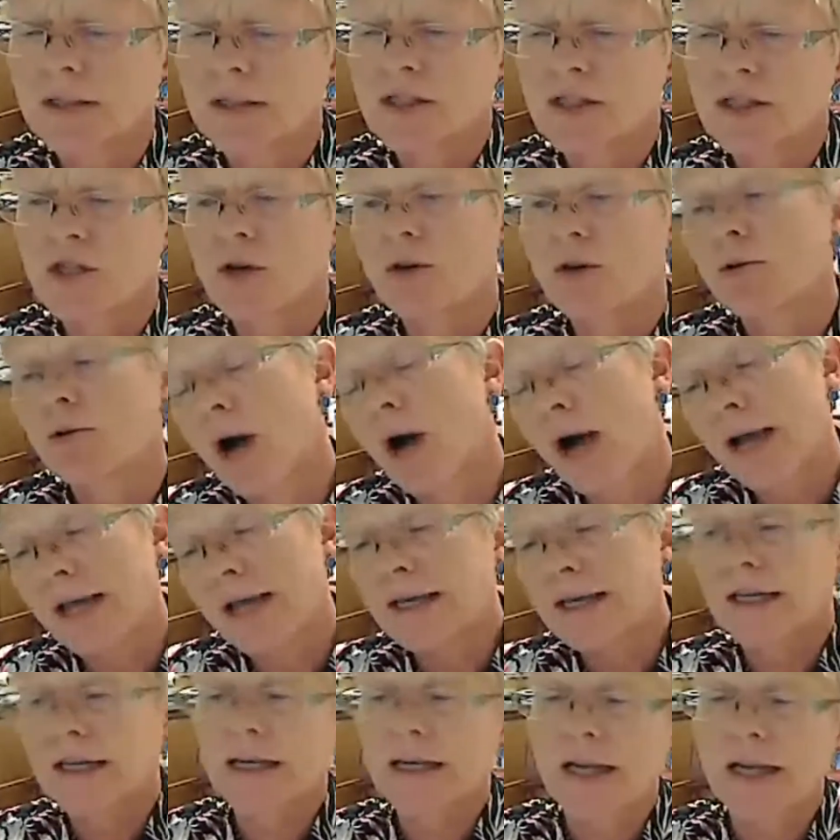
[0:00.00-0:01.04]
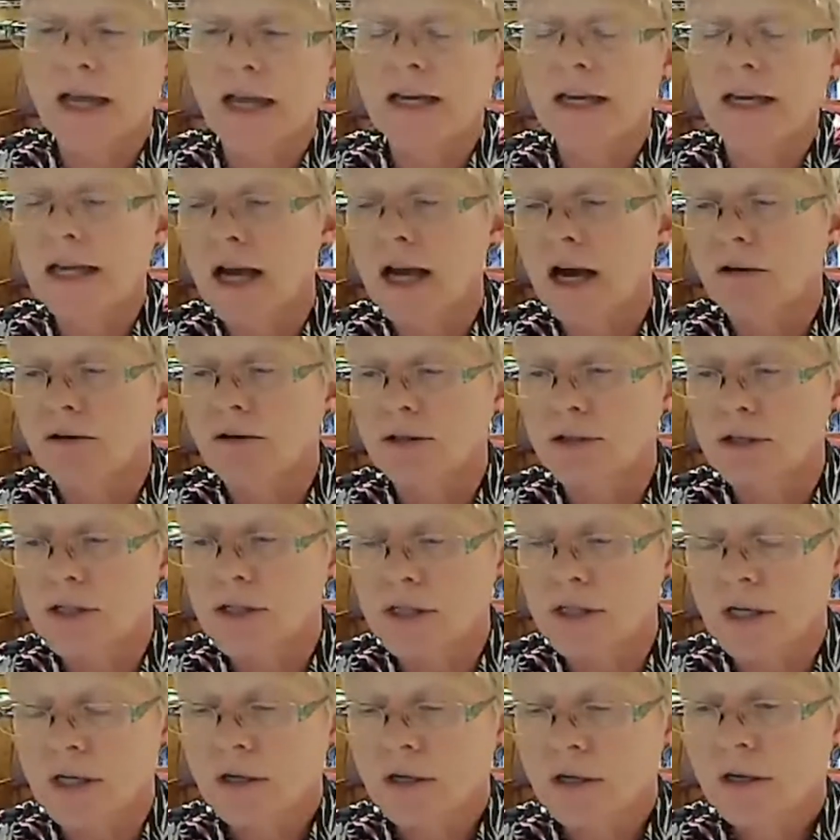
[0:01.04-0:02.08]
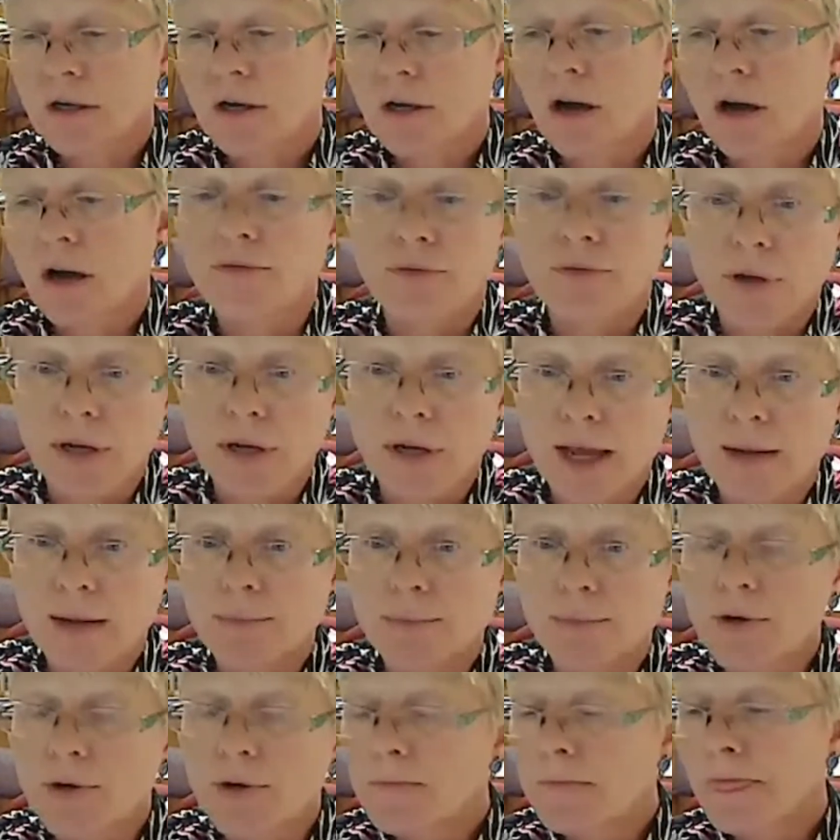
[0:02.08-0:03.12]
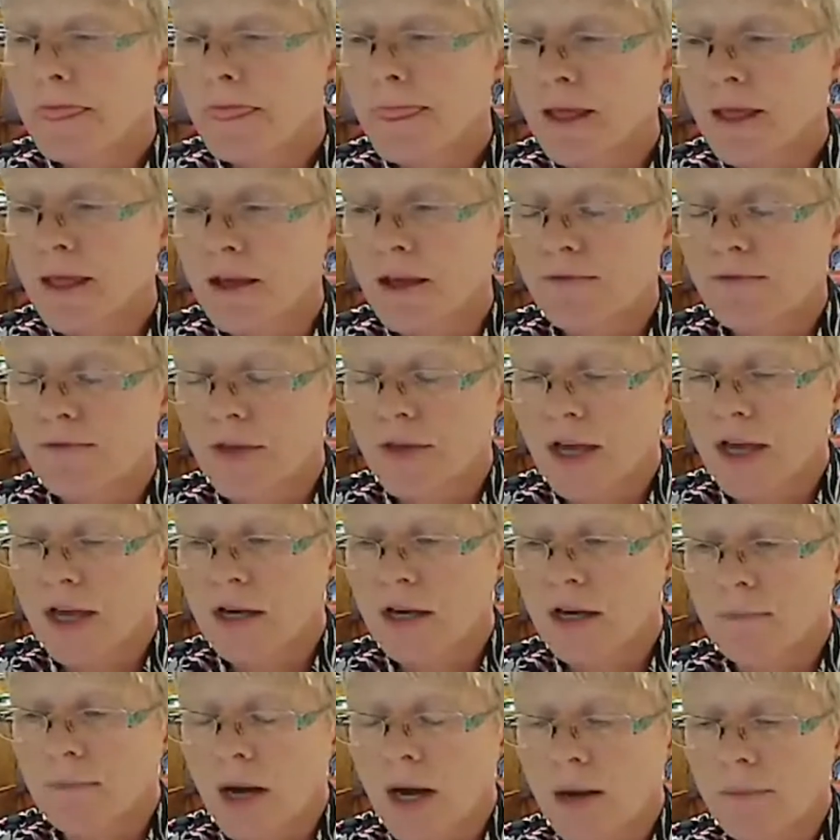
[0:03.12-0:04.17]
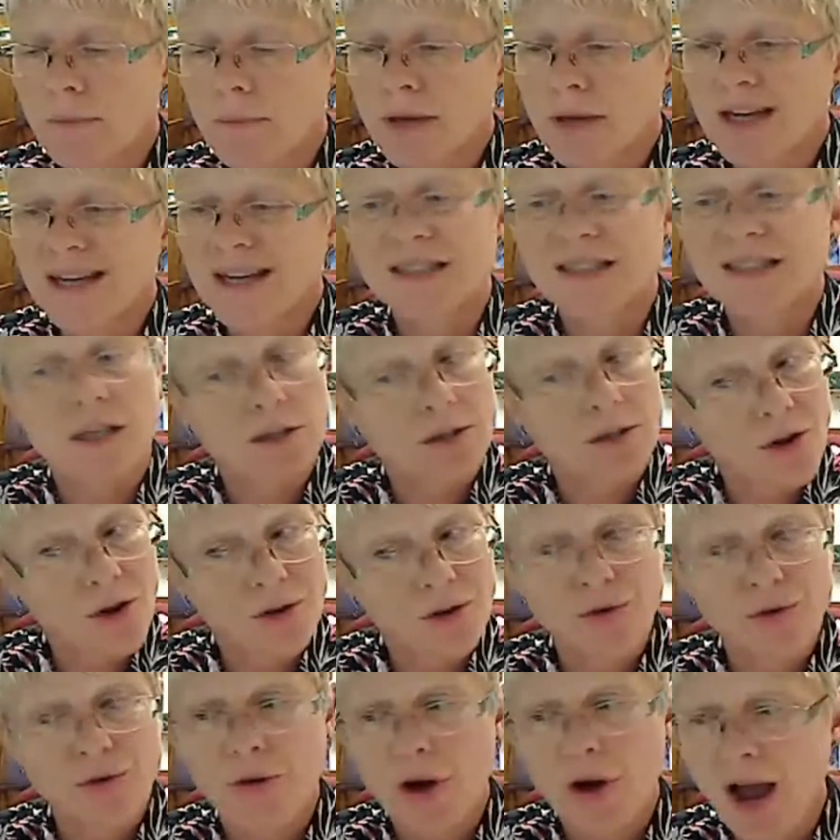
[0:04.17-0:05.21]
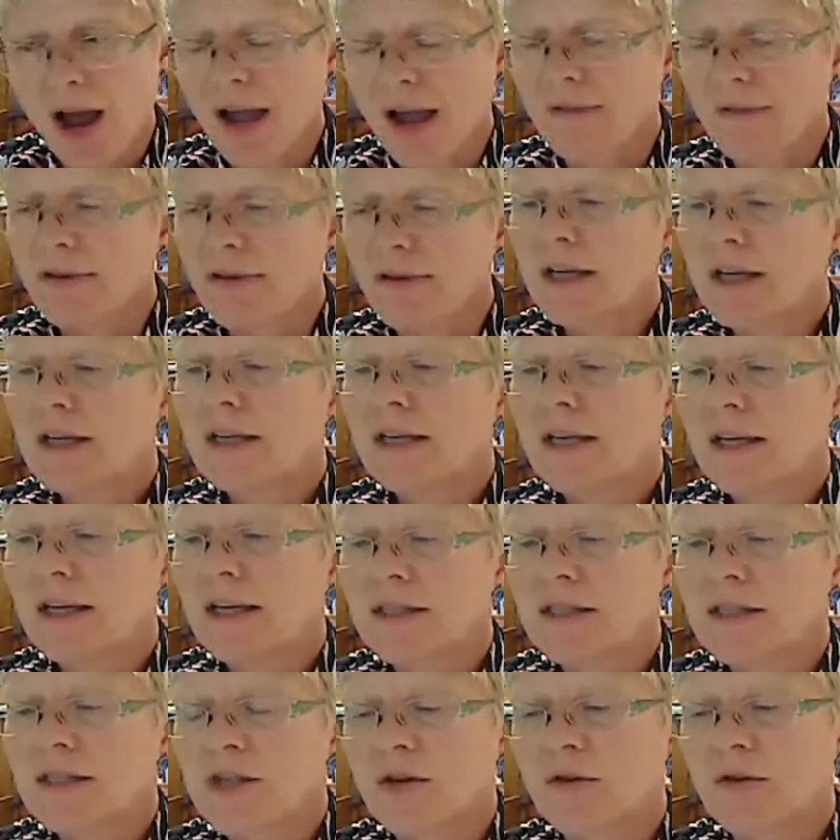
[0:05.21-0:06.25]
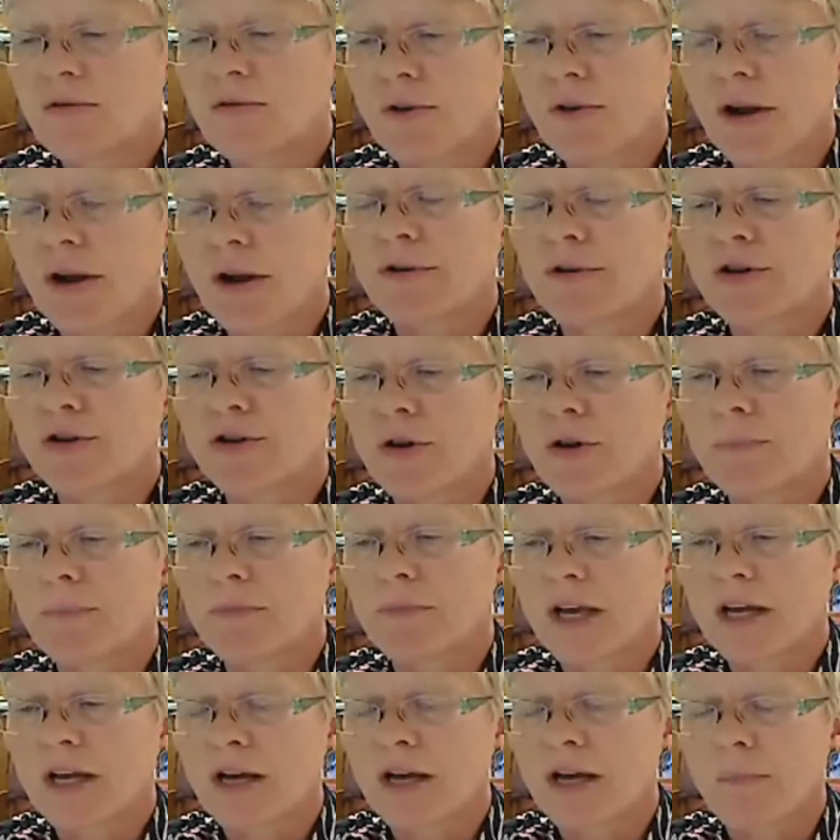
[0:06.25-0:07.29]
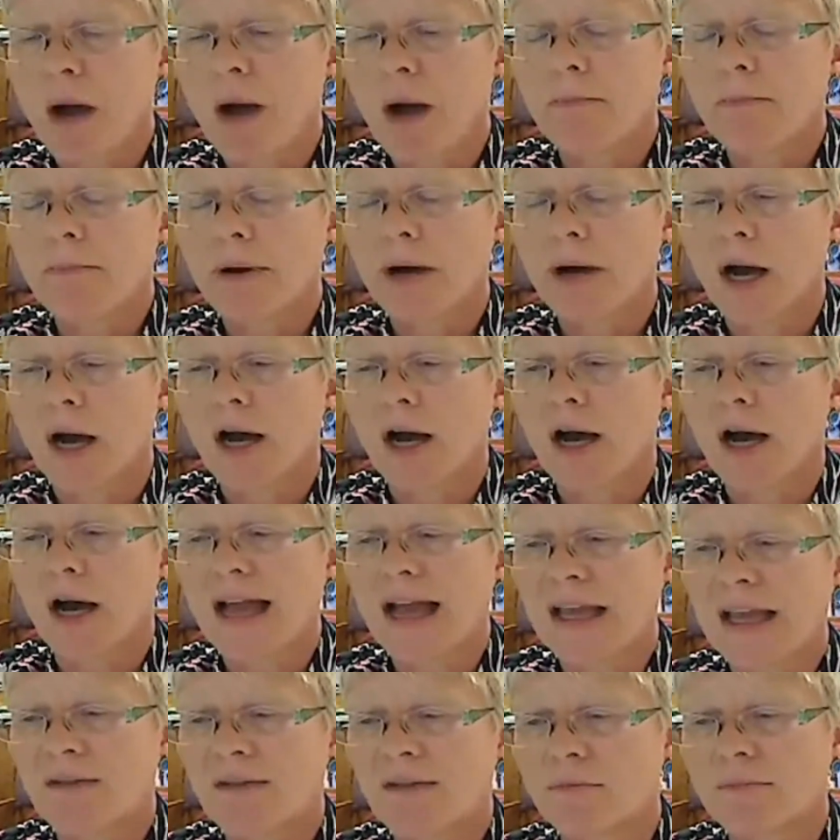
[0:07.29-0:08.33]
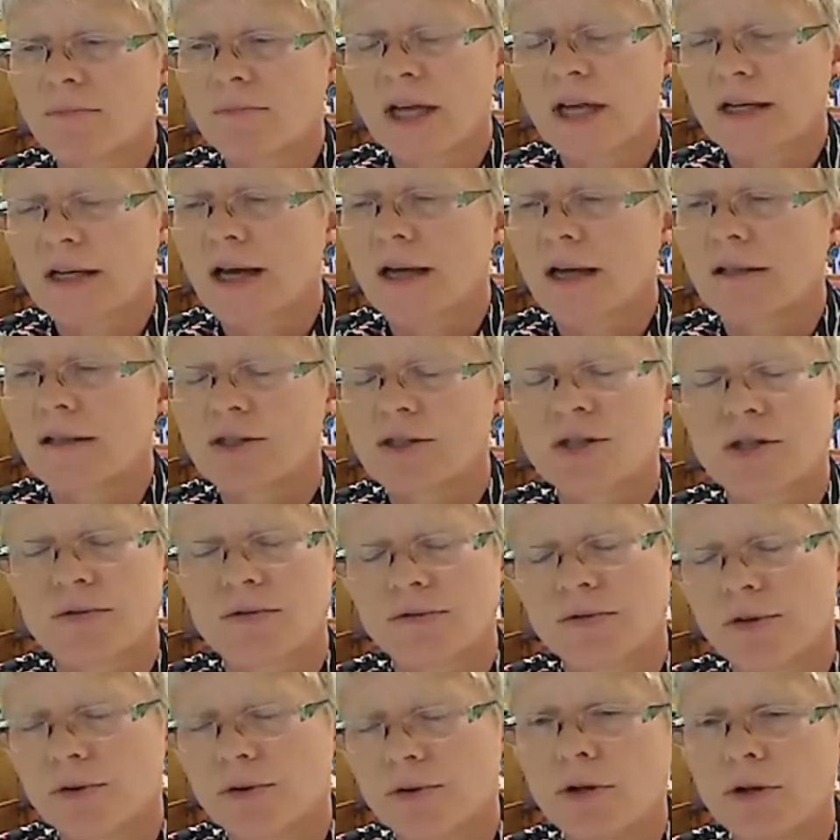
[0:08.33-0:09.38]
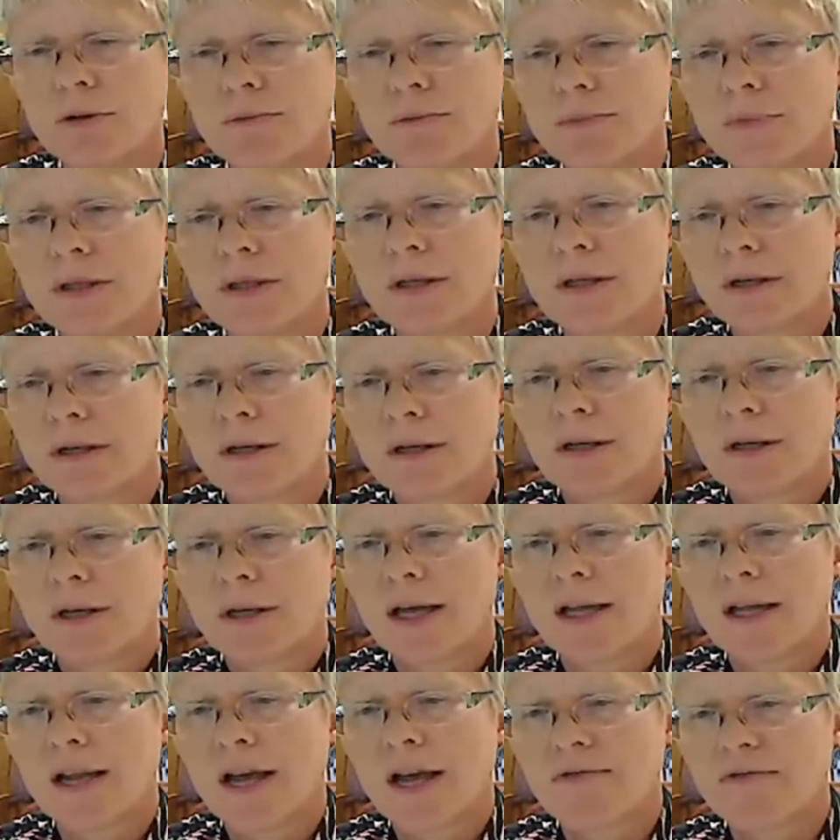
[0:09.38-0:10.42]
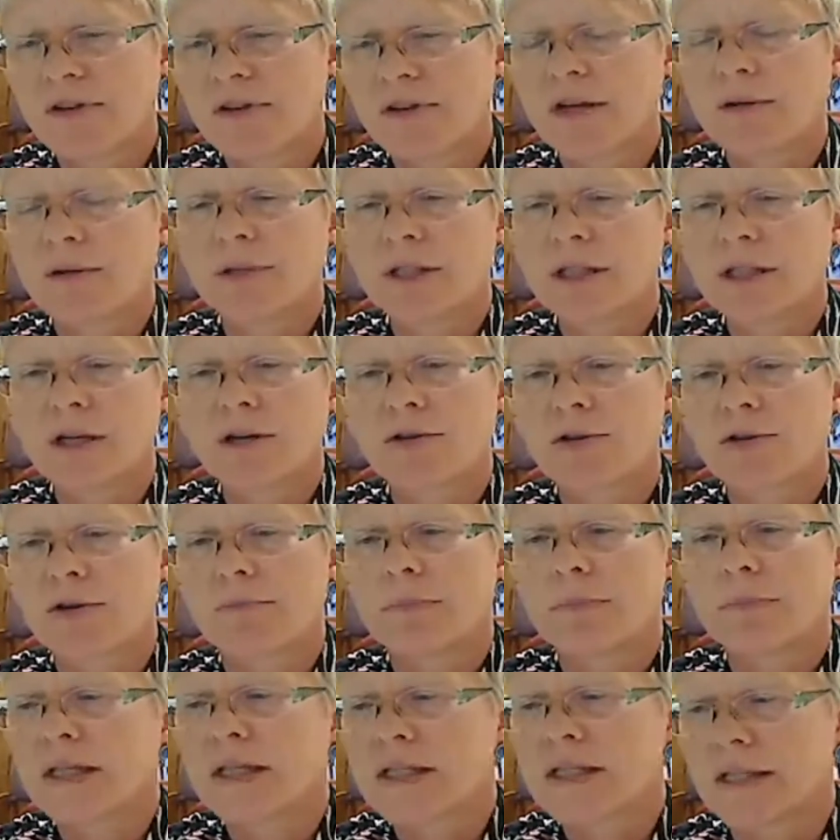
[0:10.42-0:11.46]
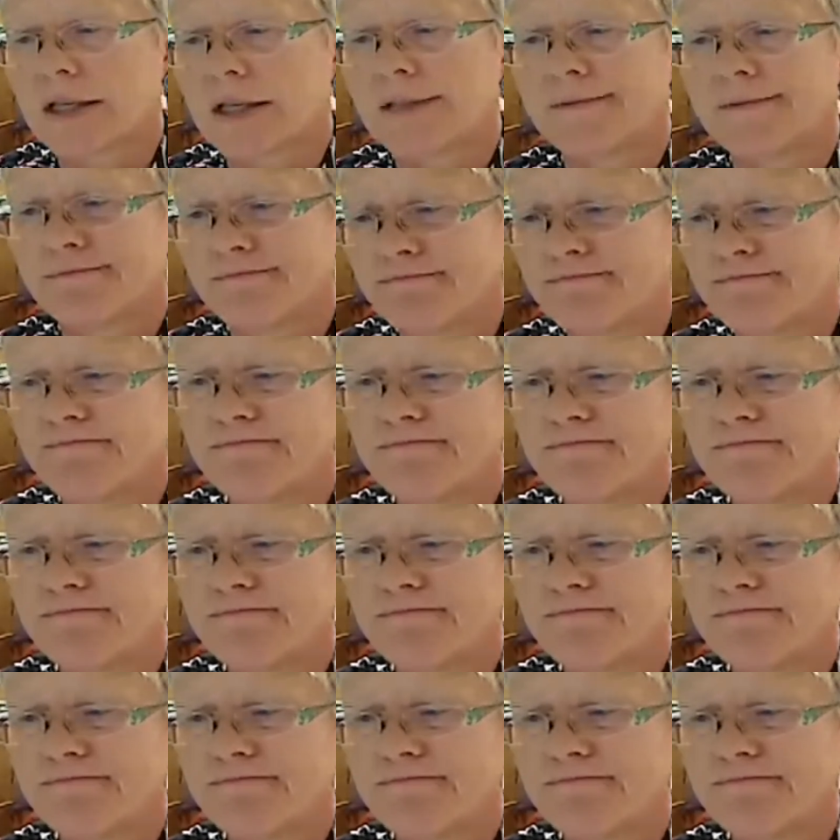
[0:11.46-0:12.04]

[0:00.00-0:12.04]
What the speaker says: And so I get 90 hours of free labor if they come up, and it's a long drive, and so for every trip they come up, I give them $10 in fuel, and I feed them until they're busting.